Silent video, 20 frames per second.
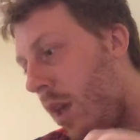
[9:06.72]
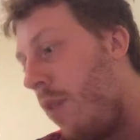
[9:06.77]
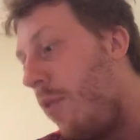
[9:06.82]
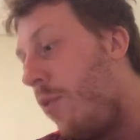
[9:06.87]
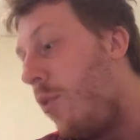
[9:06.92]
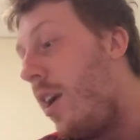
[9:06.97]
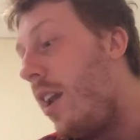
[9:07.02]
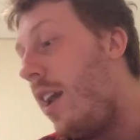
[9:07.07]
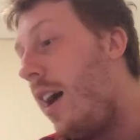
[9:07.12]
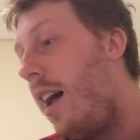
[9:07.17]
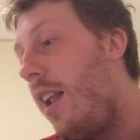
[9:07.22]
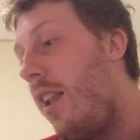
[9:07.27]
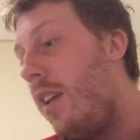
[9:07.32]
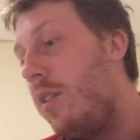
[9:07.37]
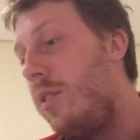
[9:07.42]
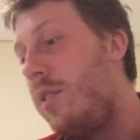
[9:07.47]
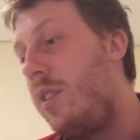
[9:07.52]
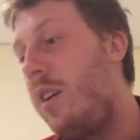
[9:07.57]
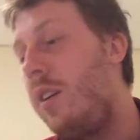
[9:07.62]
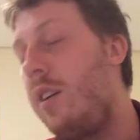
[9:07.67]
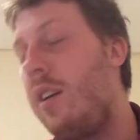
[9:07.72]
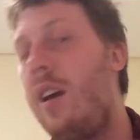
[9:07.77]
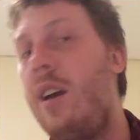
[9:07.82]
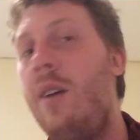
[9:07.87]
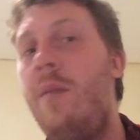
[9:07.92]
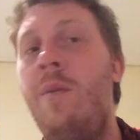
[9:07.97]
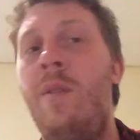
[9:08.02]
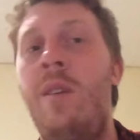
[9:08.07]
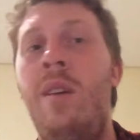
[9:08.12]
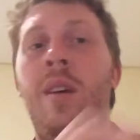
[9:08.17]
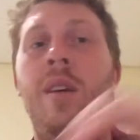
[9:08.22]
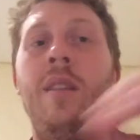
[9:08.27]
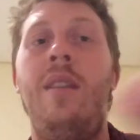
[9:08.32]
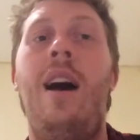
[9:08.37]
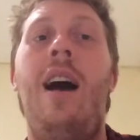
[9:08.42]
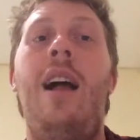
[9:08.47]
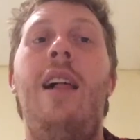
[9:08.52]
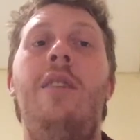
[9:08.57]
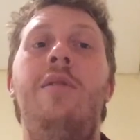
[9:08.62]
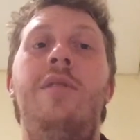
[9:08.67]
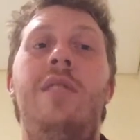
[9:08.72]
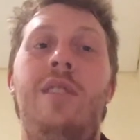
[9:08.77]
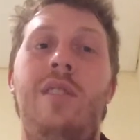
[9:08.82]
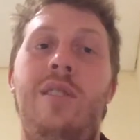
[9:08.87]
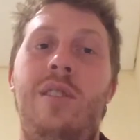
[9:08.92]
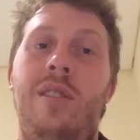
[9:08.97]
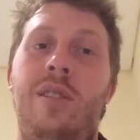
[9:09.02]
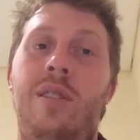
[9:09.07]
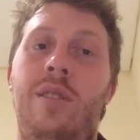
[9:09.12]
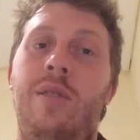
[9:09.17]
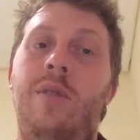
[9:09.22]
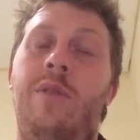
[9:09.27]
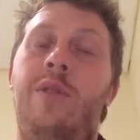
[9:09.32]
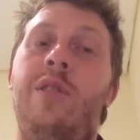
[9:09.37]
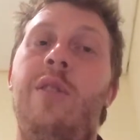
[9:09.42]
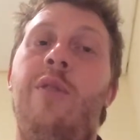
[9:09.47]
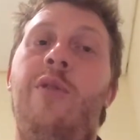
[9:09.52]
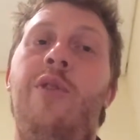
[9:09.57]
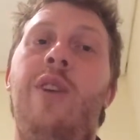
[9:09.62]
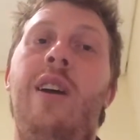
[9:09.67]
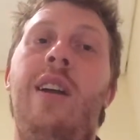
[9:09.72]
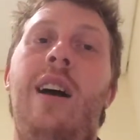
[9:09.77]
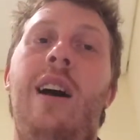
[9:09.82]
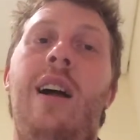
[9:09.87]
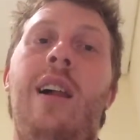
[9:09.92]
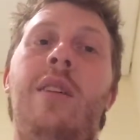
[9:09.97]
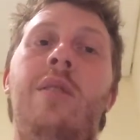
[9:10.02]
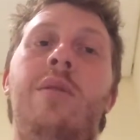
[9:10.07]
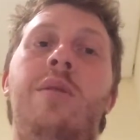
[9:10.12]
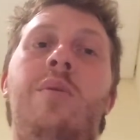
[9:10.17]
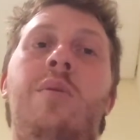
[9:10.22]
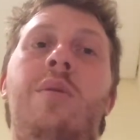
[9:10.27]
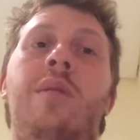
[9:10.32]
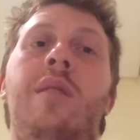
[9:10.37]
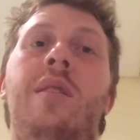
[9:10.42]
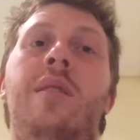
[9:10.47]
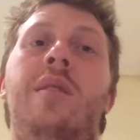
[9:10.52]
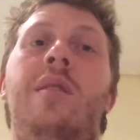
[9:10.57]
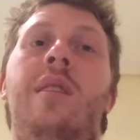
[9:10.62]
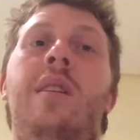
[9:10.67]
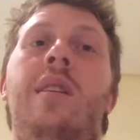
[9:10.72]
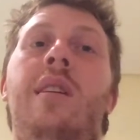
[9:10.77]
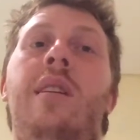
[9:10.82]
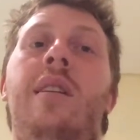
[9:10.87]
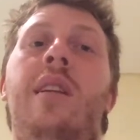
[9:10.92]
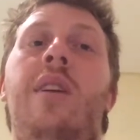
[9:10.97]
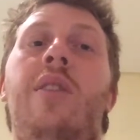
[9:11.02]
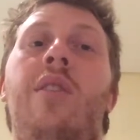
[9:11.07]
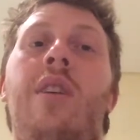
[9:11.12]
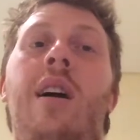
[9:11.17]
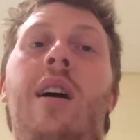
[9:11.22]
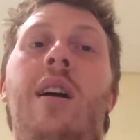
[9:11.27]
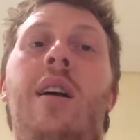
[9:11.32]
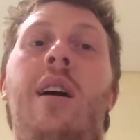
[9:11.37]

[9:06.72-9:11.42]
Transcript: Fred Hollows. There you go. The Hollows Institute. So Fred Hollows was another